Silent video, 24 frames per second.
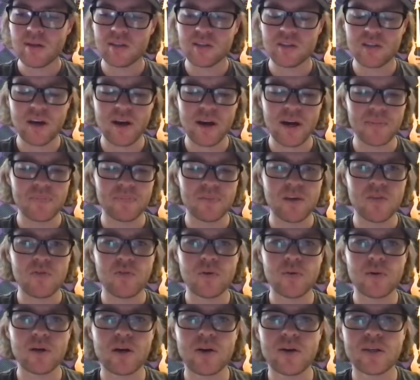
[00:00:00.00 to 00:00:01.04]
if
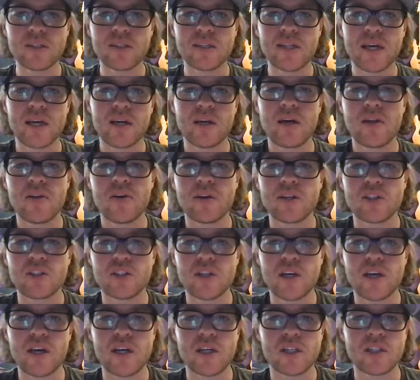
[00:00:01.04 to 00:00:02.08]
we were going to like another
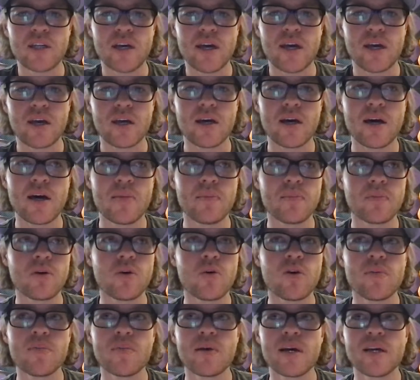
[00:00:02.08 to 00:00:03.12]
exchange like
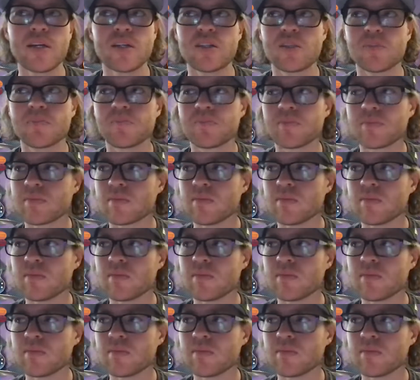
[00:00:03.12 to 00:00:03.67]
Coinbase,